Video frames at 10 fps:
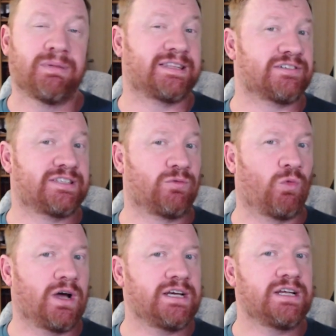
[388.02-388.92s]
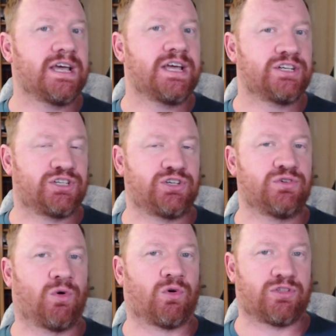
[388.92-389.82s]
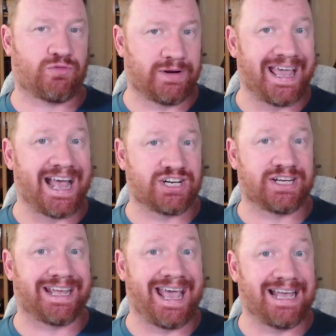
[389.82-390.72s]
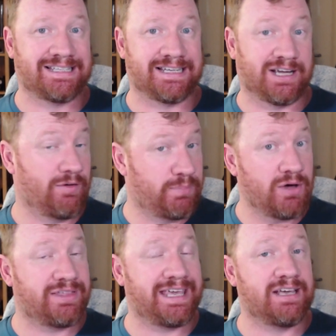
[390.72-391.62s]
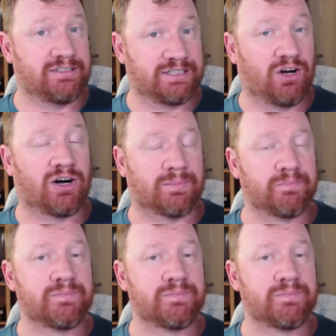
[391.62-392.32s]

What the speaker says: But there's the 1, 2, or 3 action casting of both heal and harm.